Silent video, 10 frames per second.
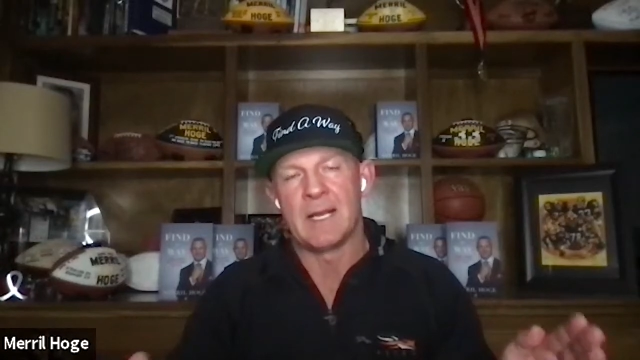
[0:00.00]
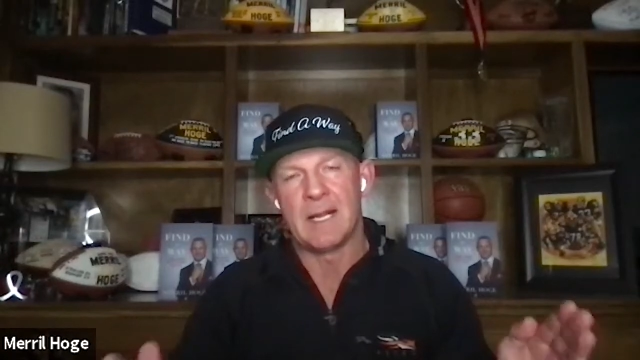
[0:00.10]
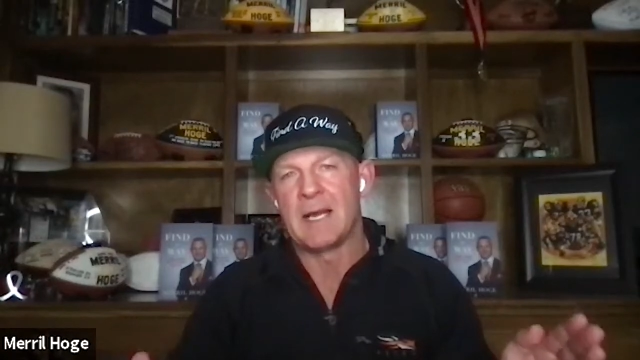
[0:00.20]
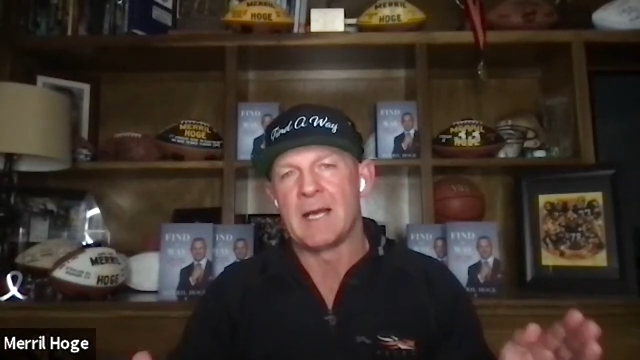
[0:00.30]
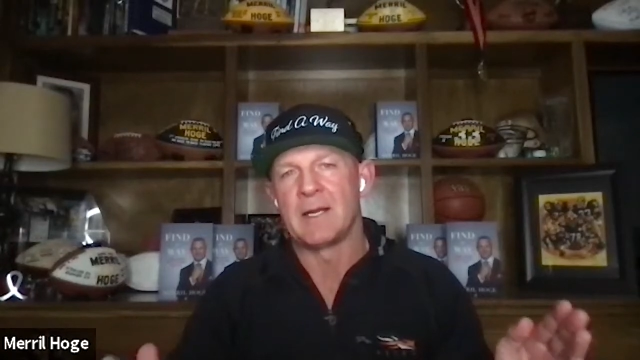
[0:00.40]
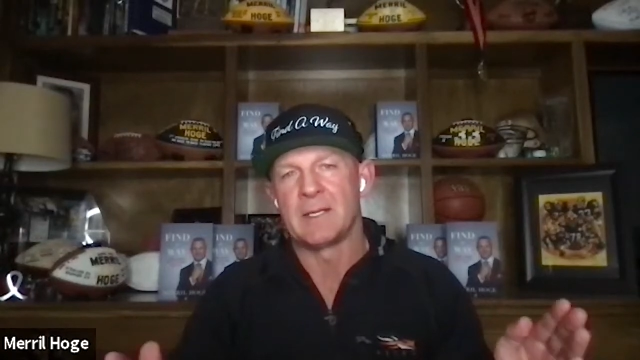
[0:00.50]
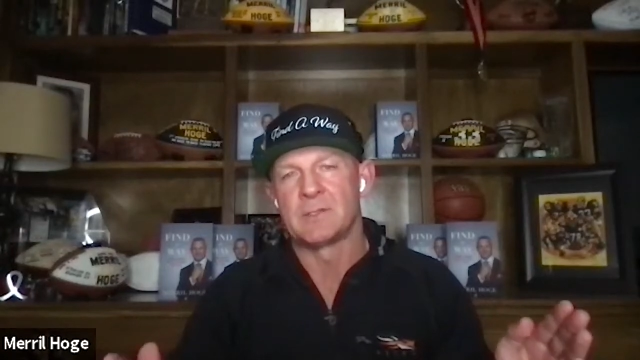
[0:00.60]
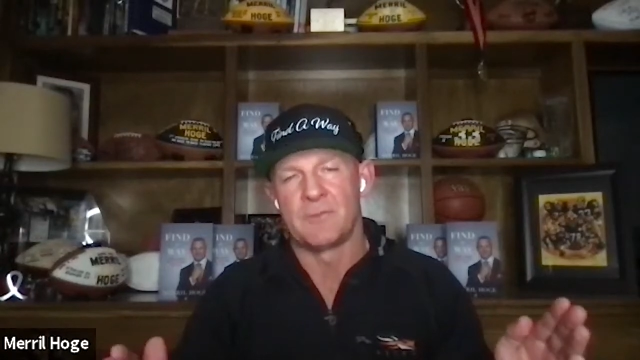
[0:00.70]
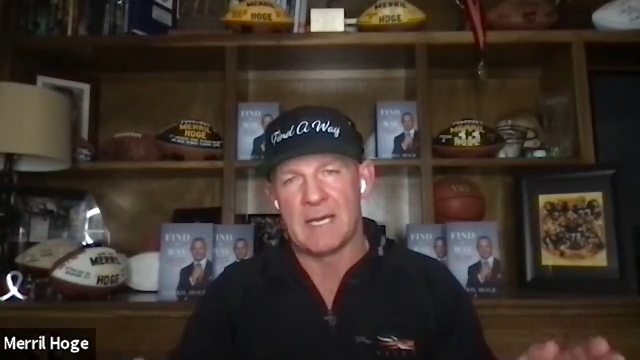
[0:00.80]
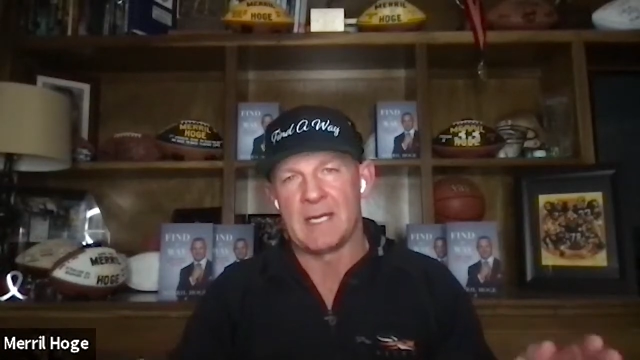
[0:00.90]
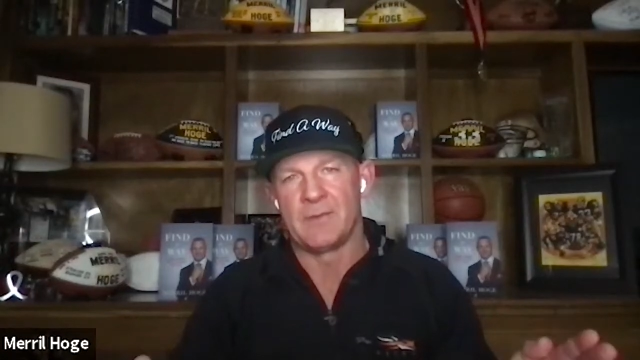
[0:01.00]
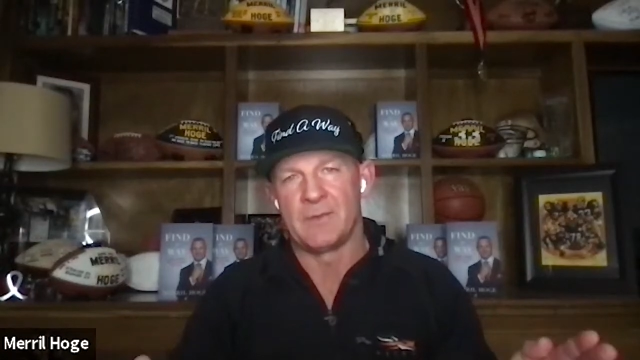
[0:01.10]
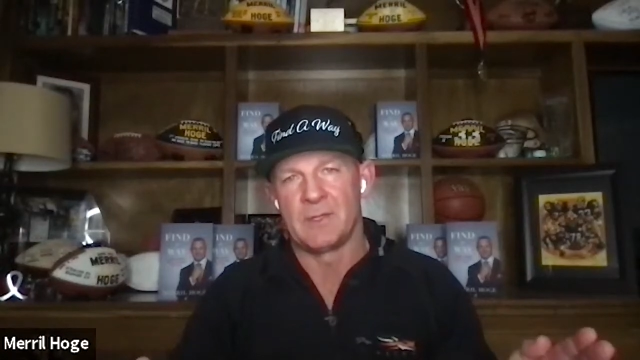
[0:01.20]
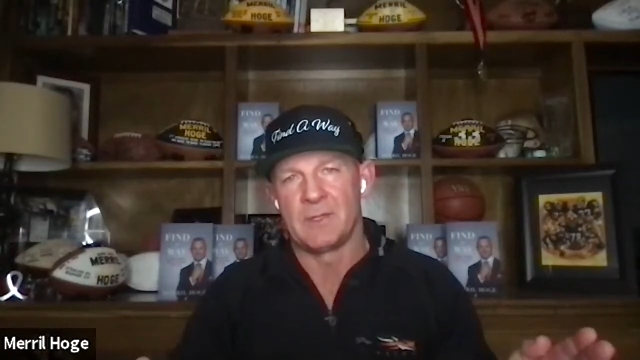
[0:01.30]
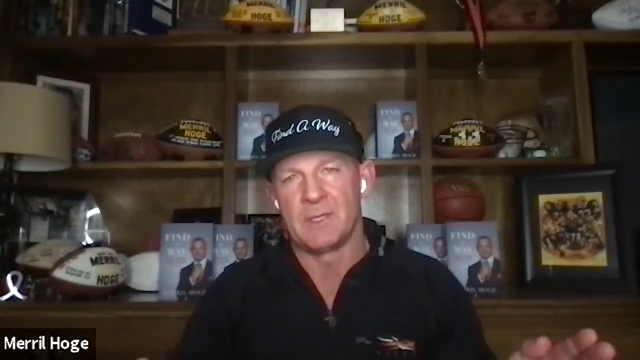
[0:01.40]
had I not
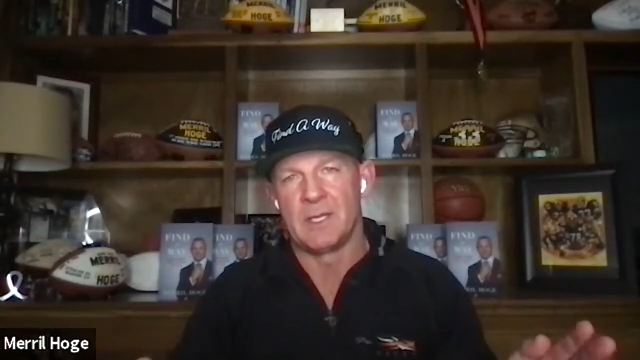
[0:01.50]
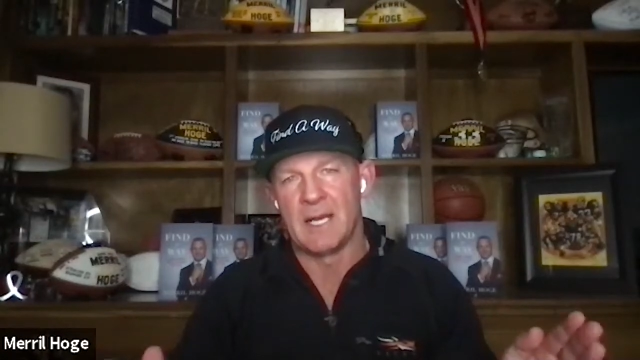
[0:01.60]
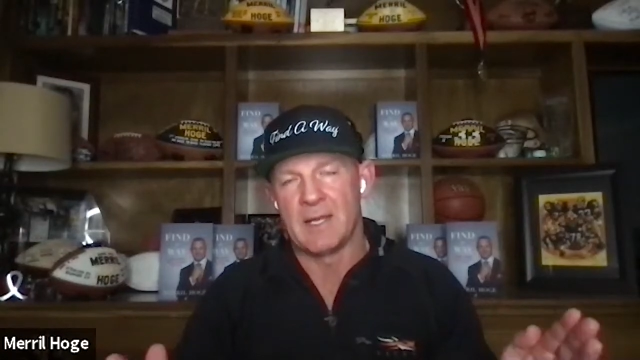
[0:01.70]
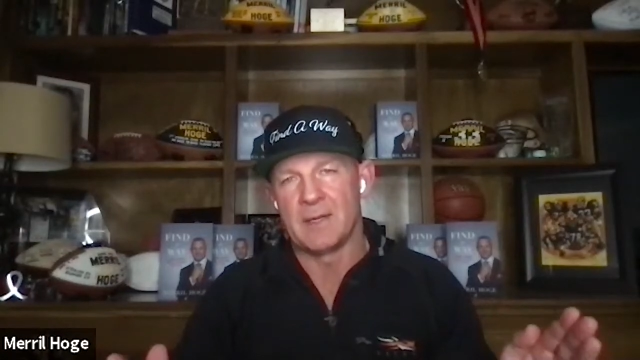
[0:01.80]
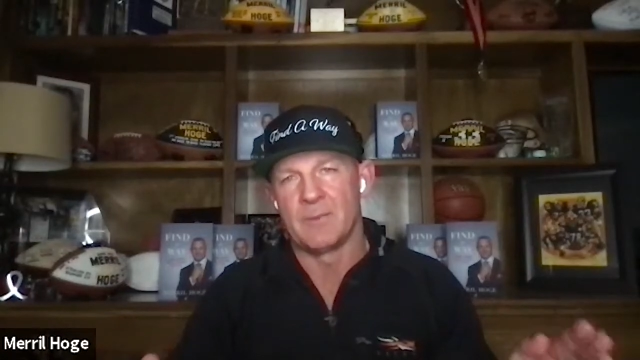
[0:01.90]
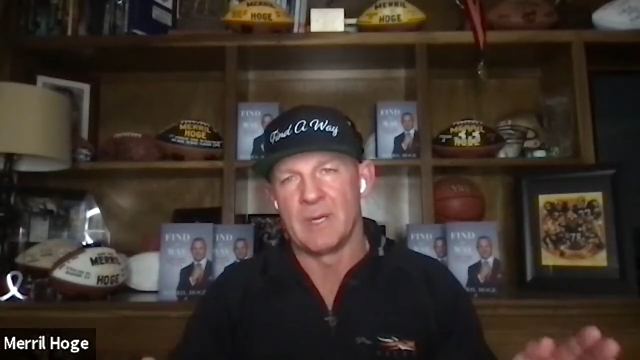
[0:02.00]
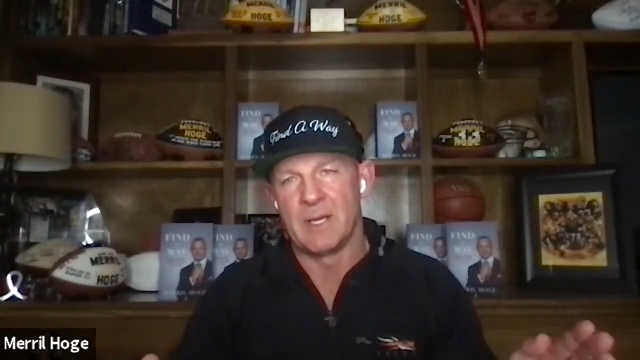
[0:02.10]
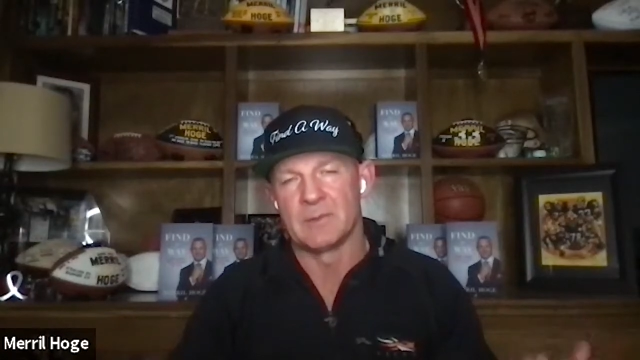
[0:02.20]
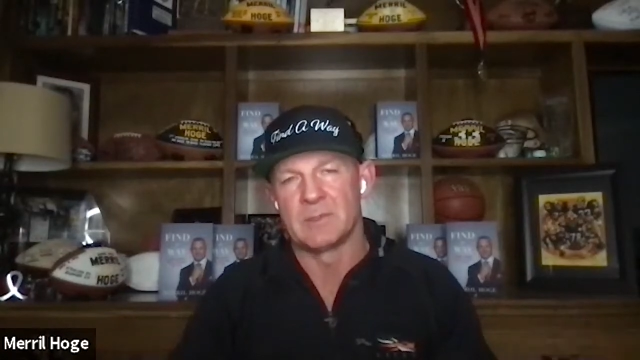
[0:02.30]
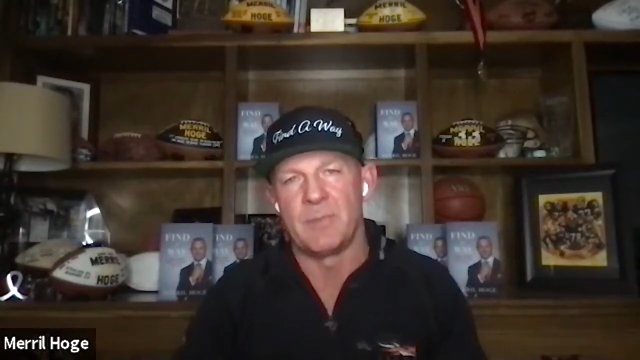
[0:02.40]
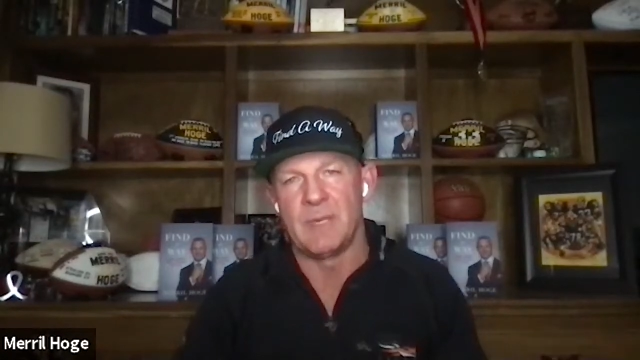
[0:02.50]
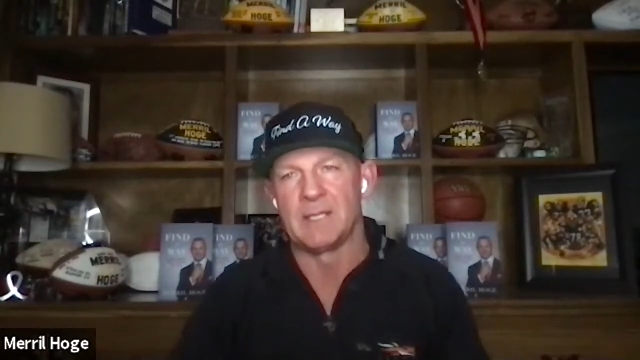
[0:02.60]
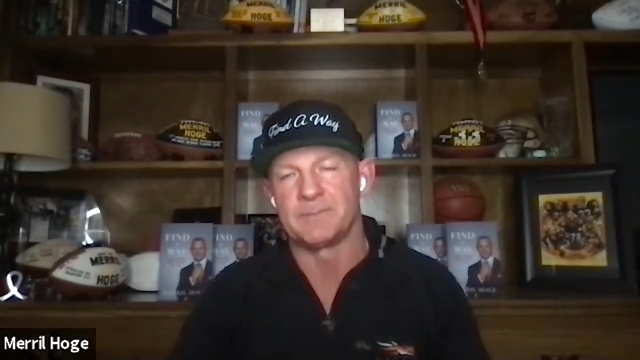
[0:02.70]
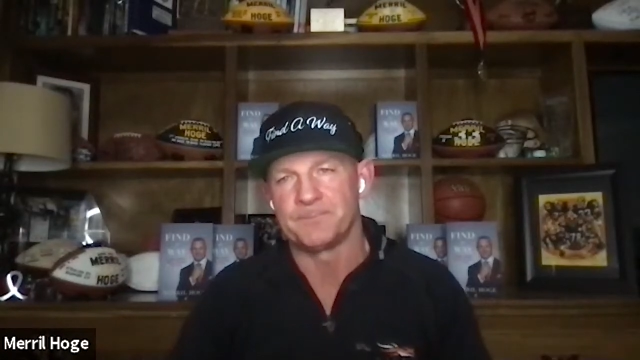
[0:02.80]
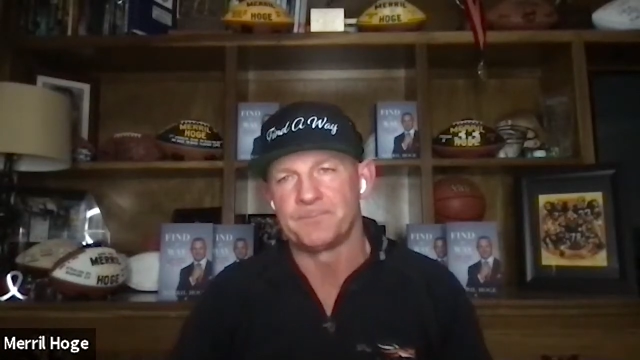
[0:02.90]
survived and not been able to
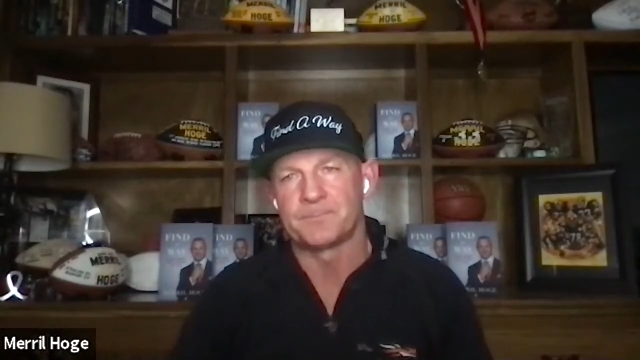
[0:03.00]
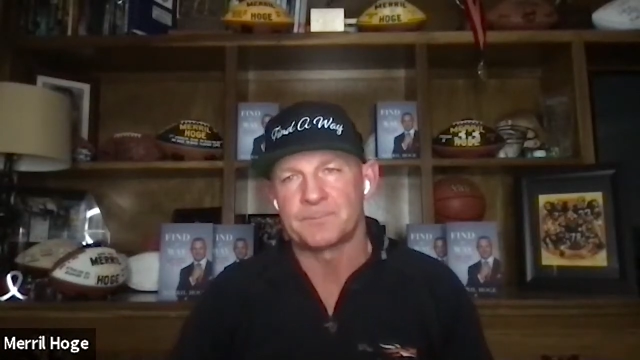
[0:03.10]
beat it.